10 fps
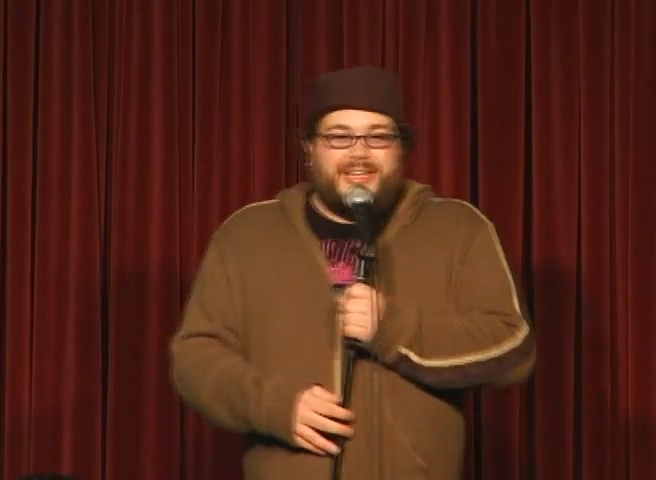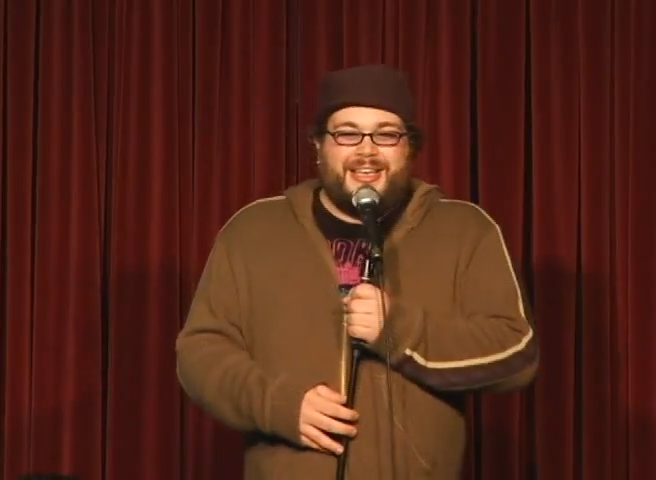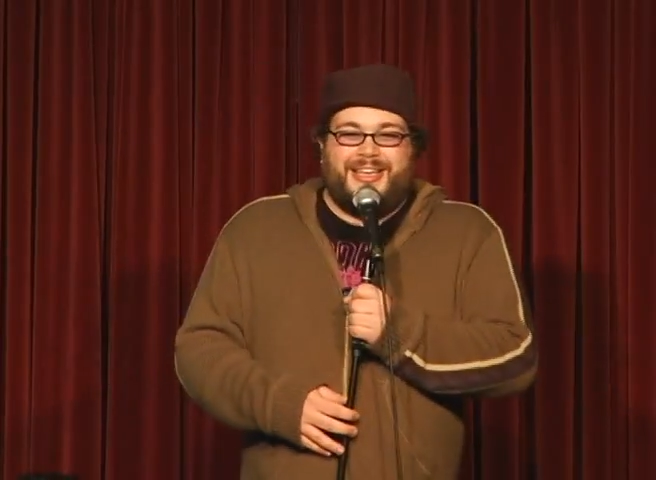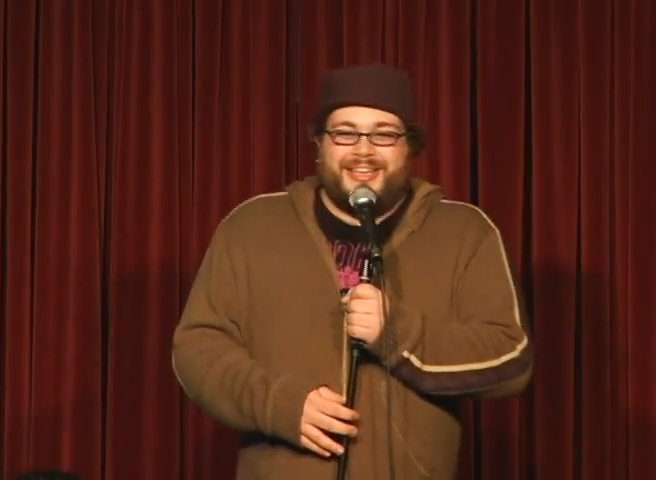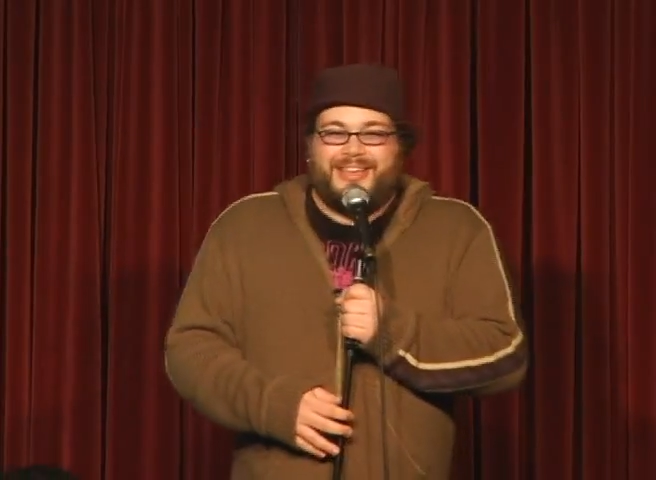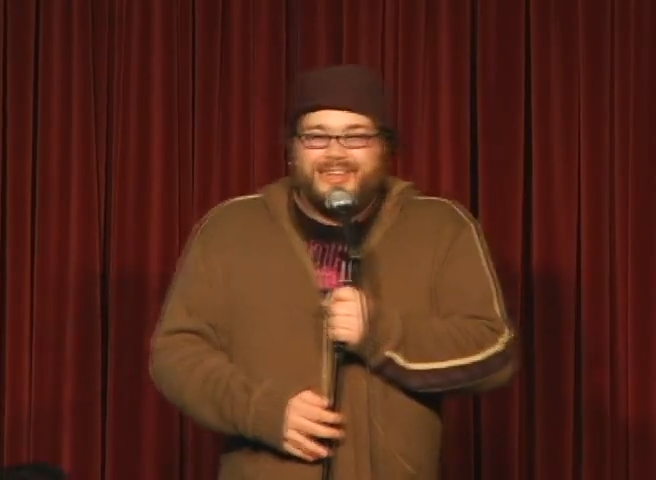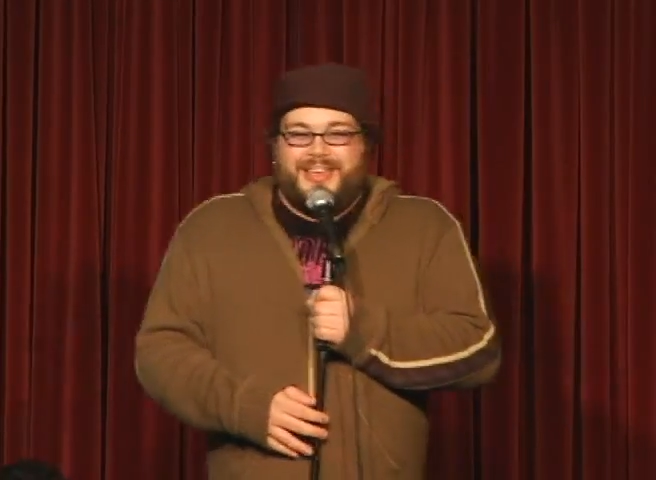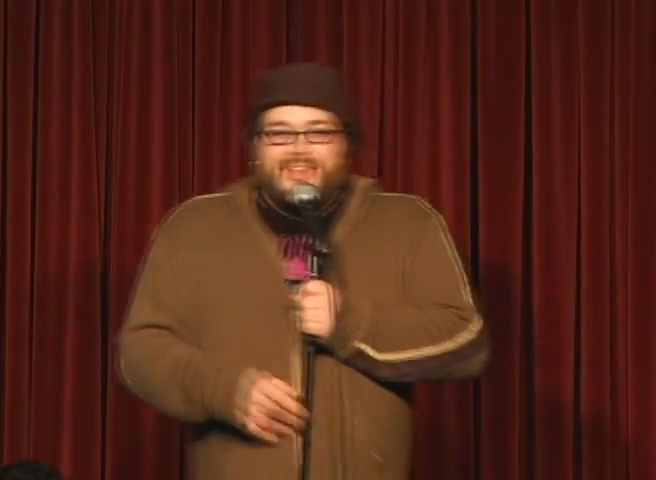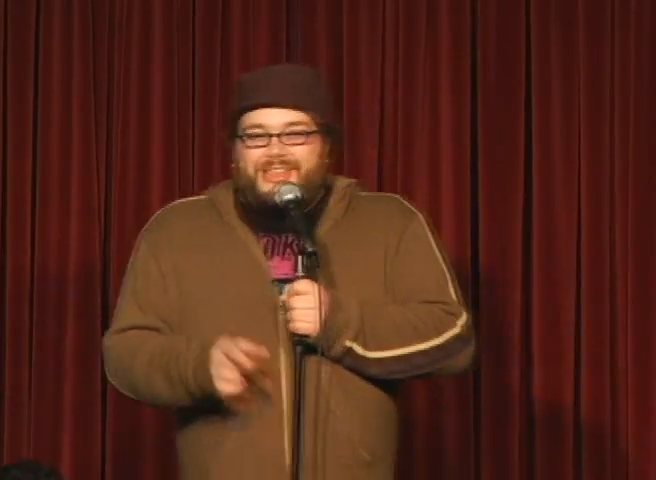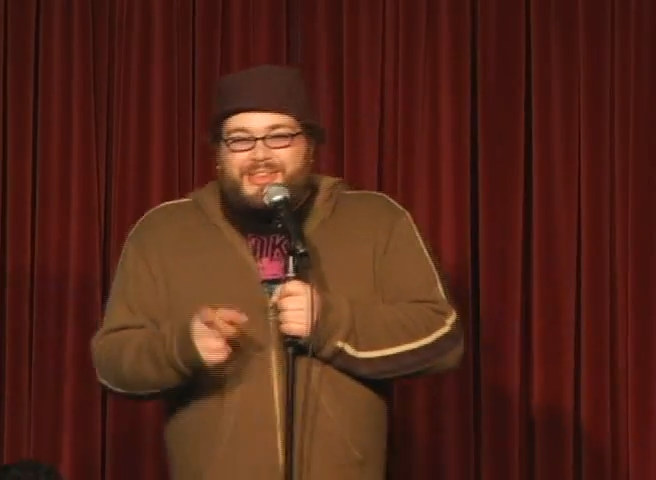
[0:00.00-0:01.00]

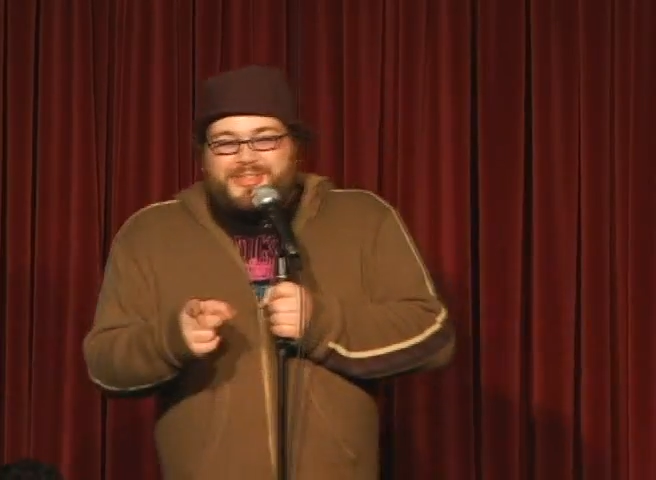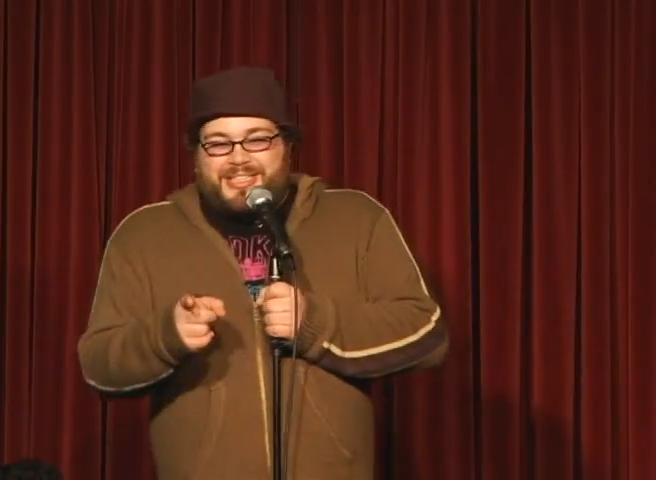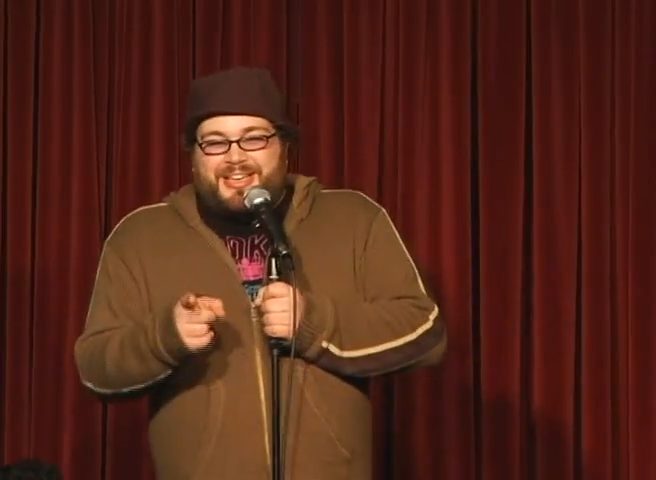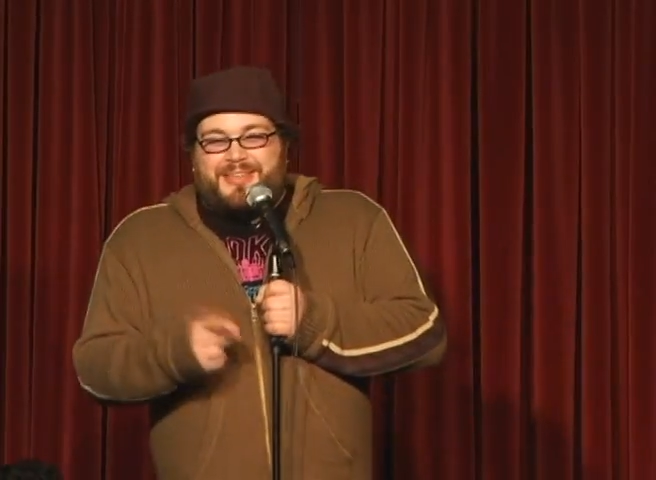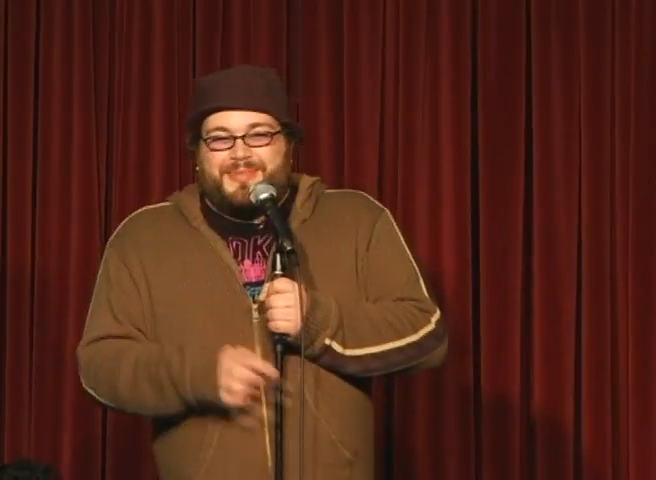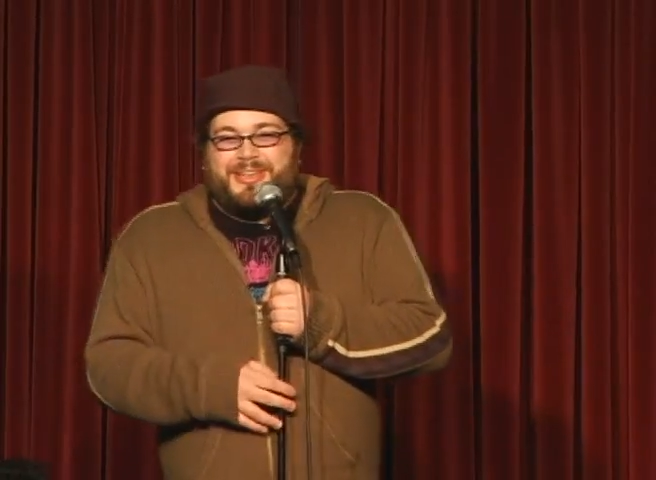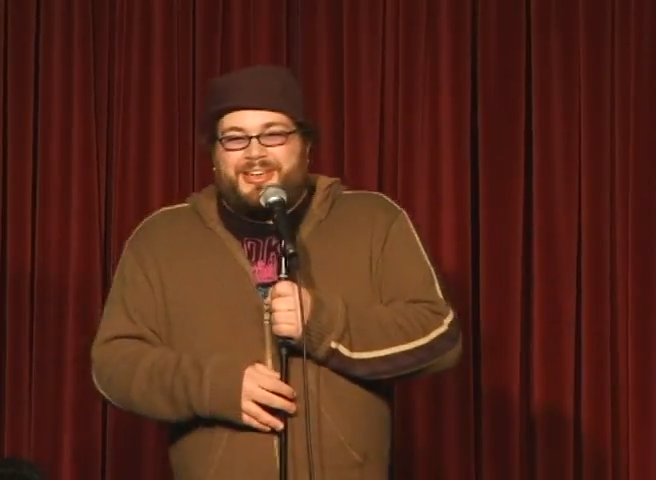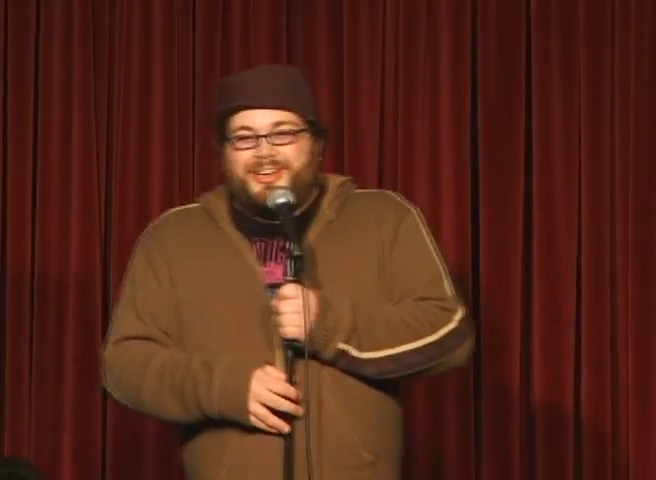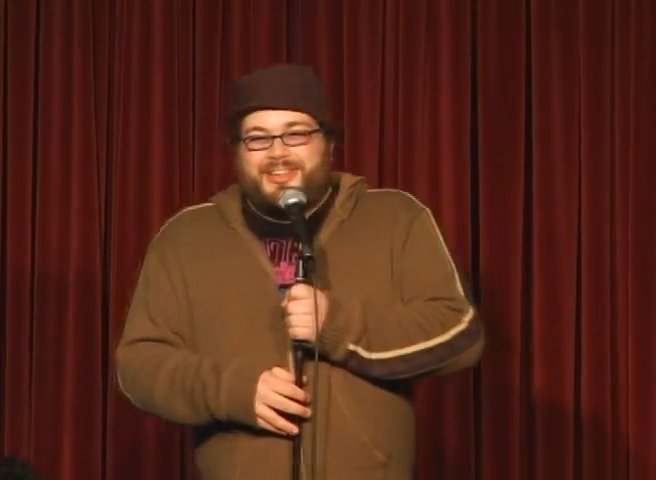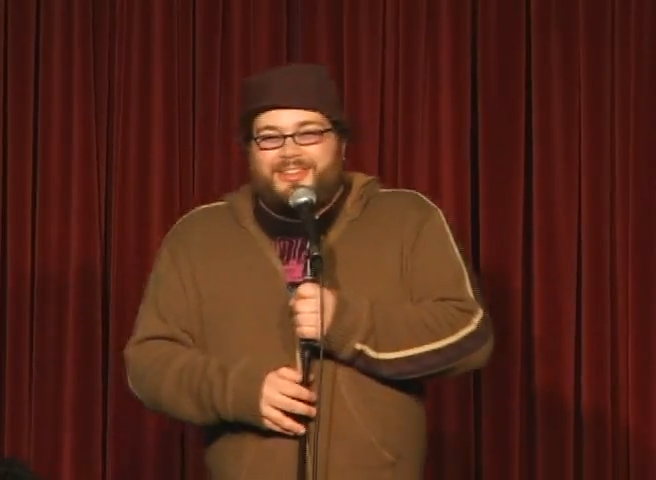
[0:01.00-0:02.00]
you, son, I'm gonna
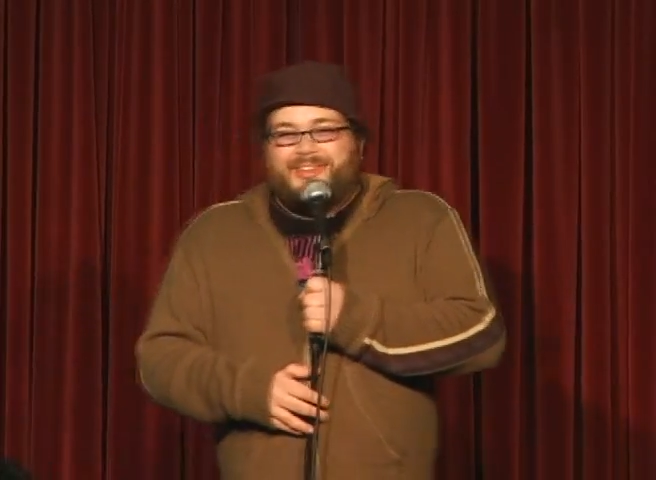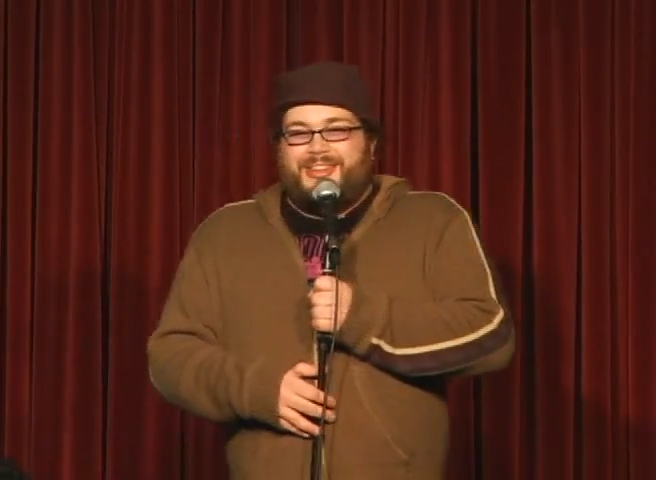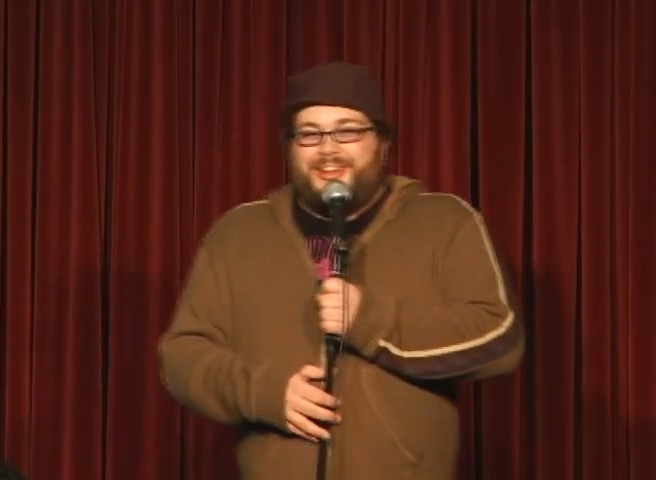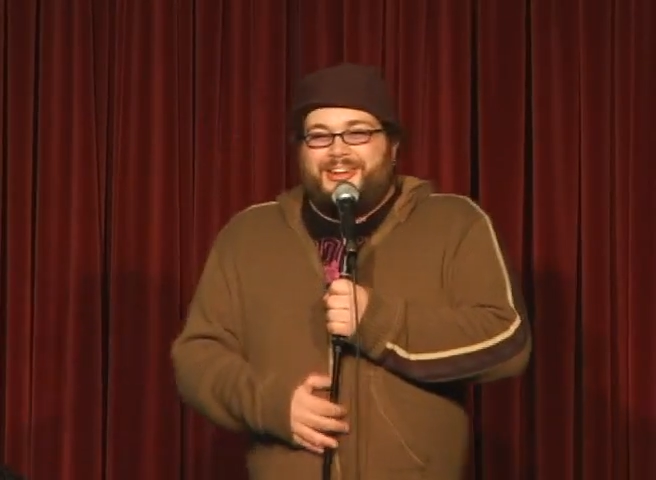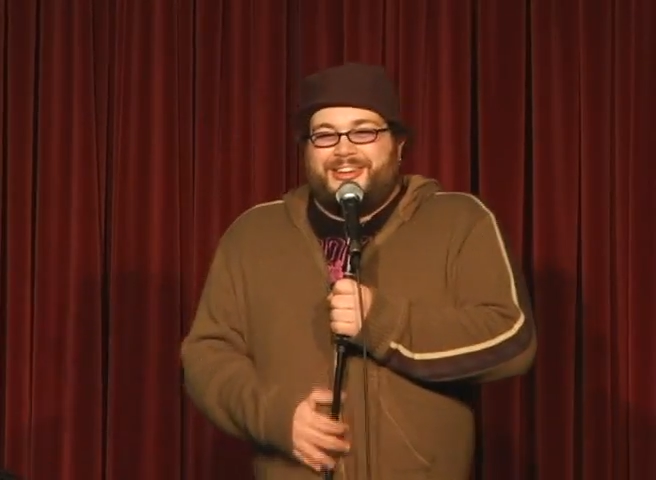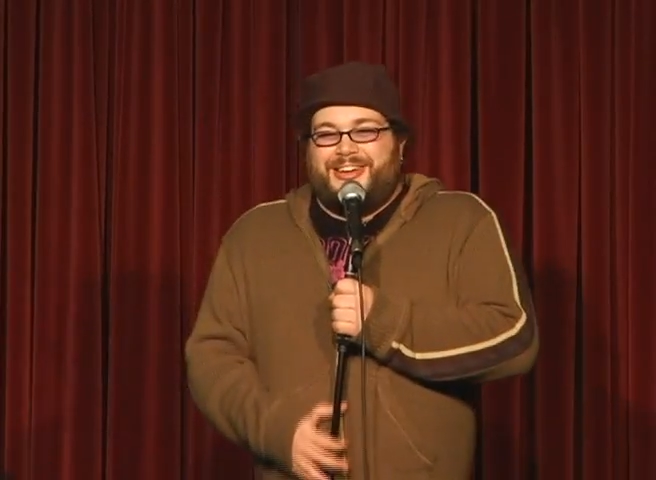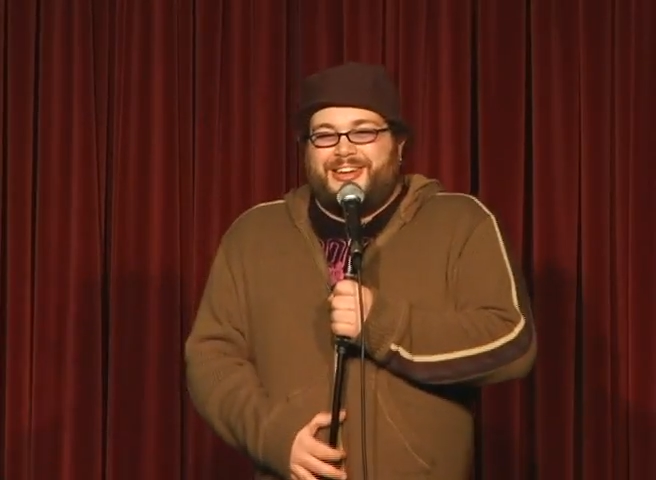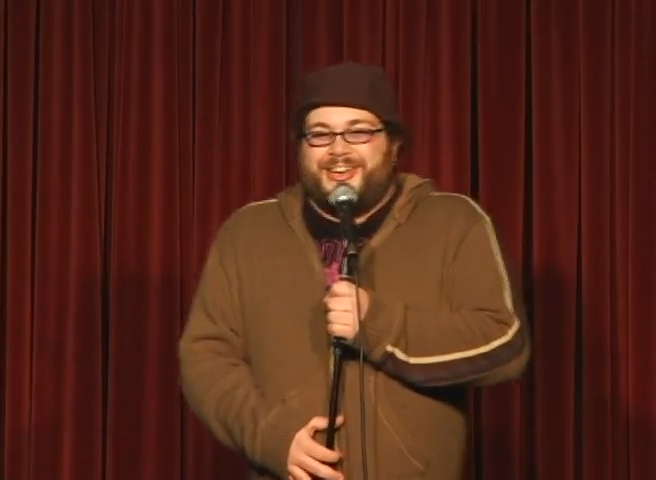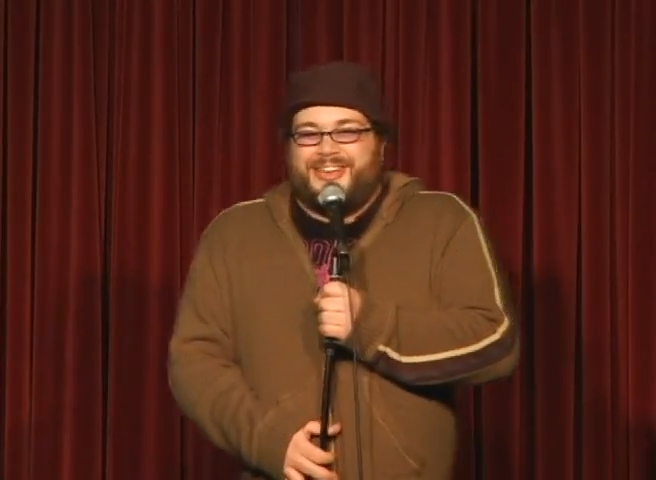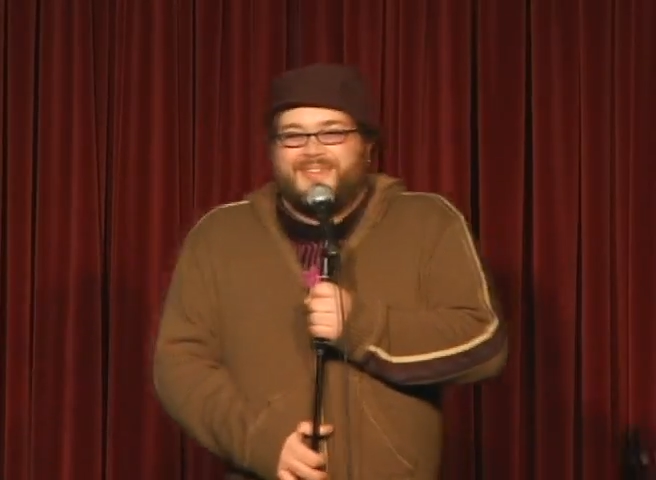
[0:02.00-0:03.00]
hug a little
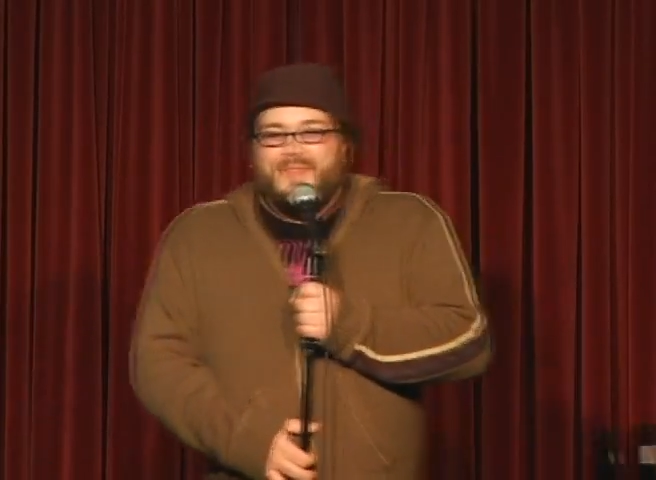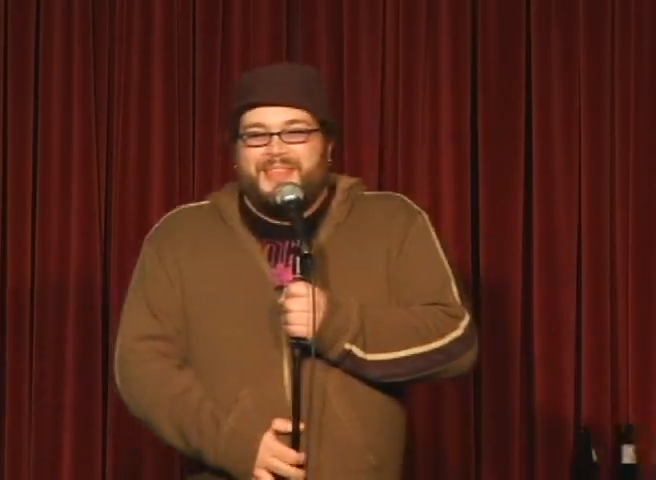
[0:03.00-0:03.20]
longer